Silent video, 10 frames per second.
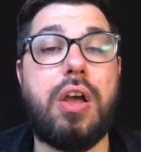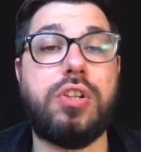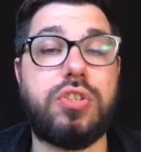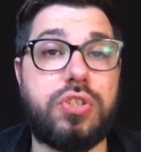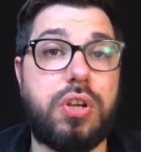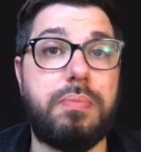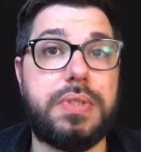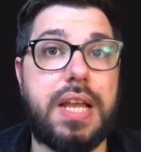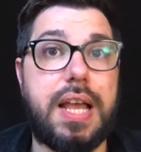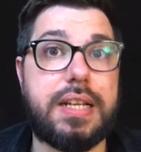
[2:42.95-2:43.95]
some
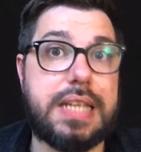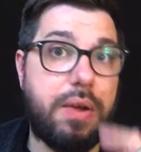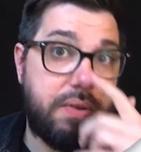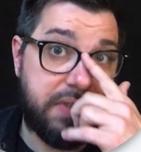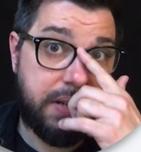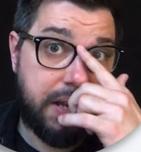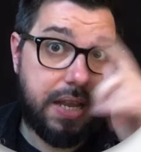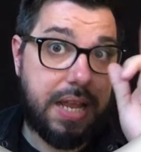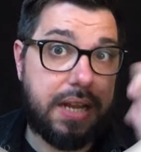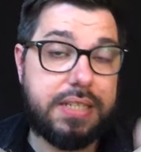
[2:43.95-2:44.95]
tags, however,
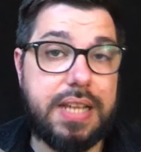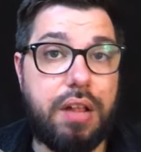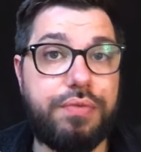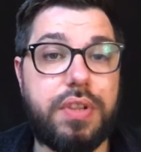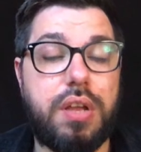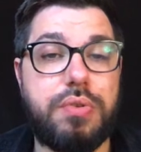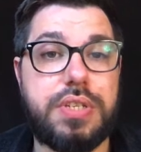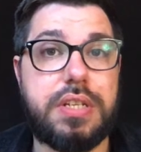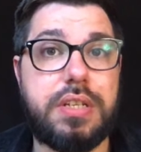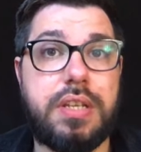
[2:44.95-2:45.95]
are self-closing.